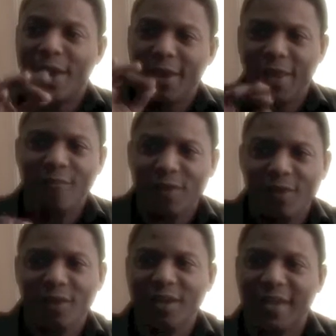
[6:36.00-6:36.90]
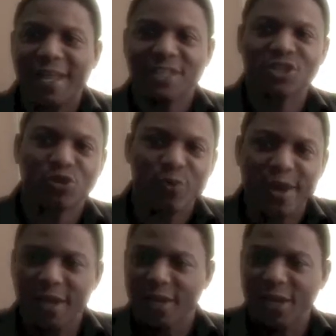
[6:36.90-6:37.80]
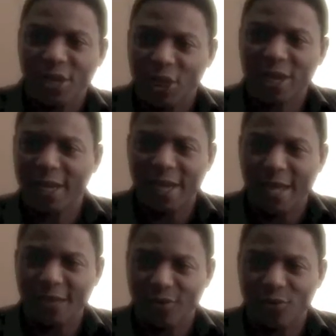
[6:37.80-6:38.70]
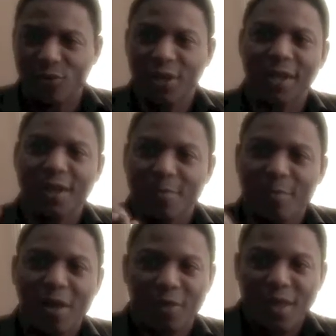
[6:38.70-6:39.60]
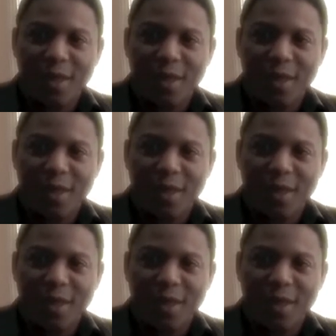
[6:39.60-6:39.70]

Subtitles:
right. Even looking at the screen, looking at my mouth,